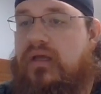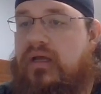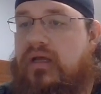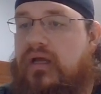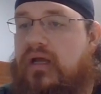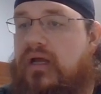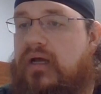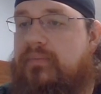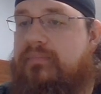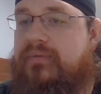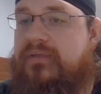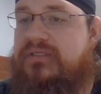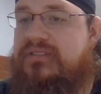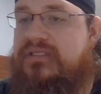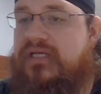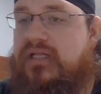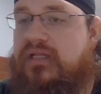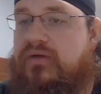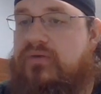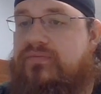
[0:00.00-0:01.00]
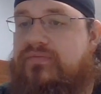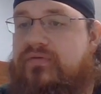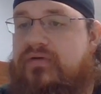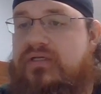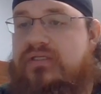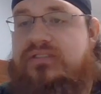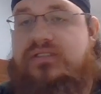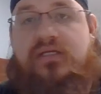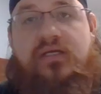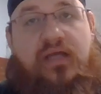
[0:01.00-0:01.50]
Uh, please hello for
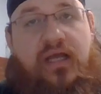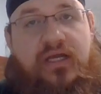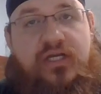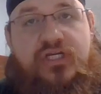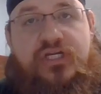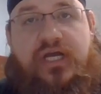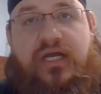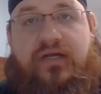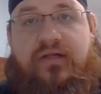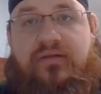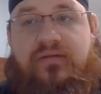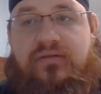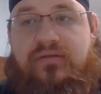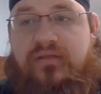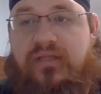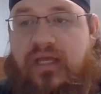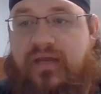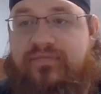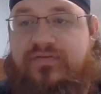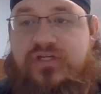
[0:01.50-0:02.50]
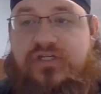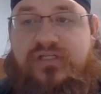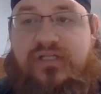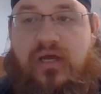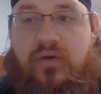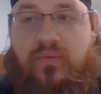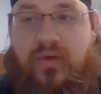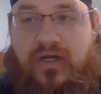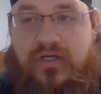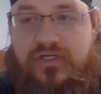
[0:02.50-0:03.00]
us. I shall, if she's
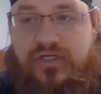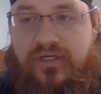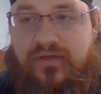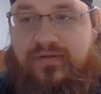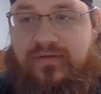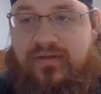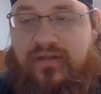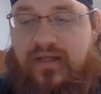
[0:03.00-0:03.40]
not watching.